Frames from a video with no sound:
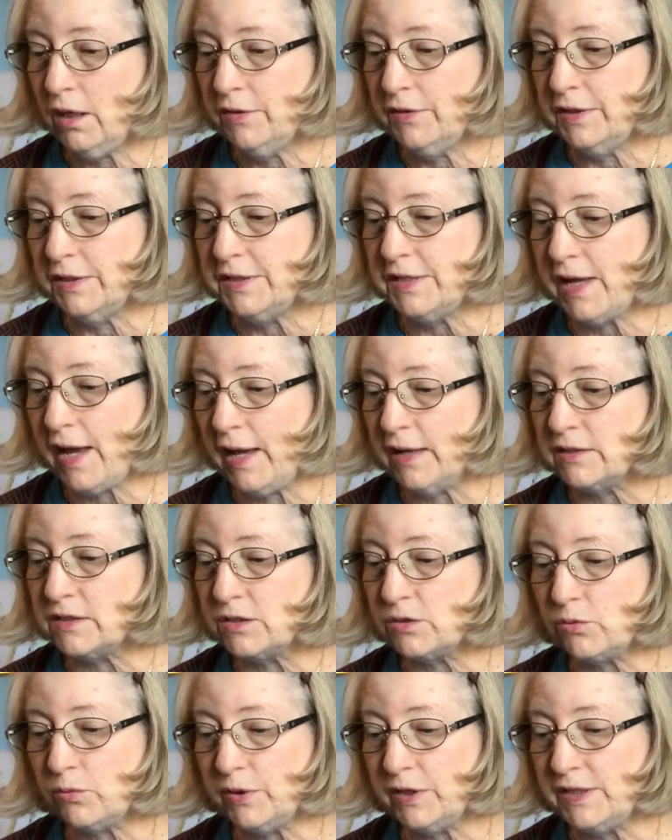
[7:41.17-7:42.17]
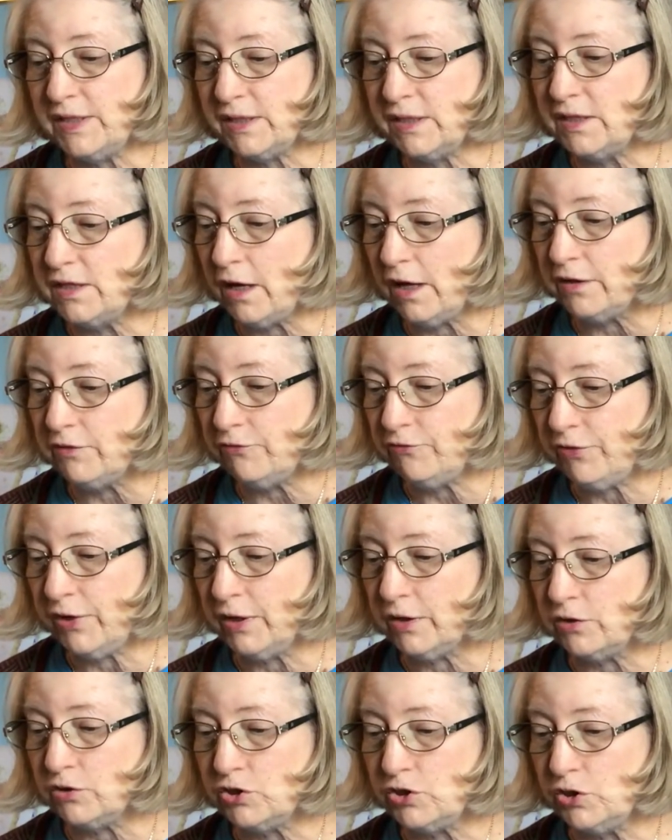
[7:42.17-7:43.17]
the task we did not
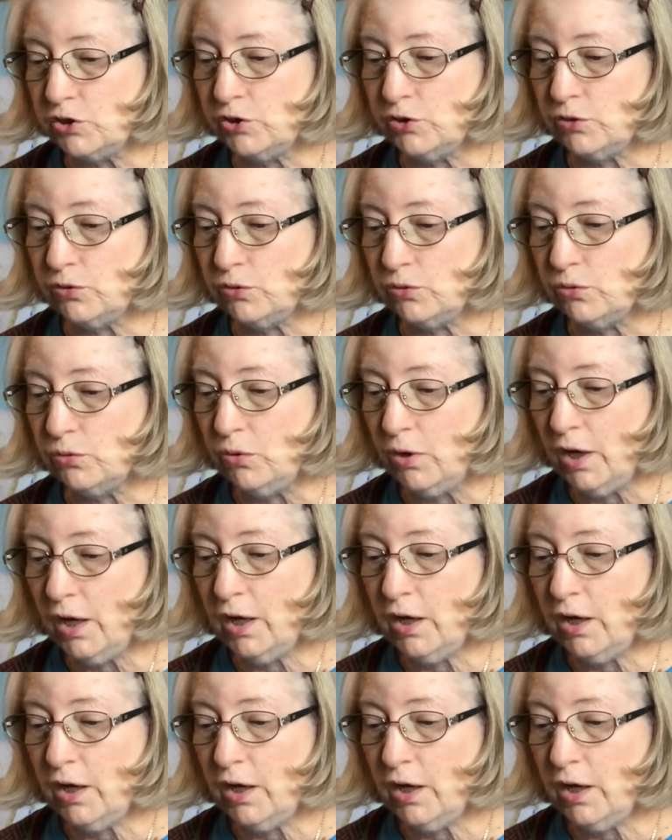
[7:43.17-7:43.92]
fail to do,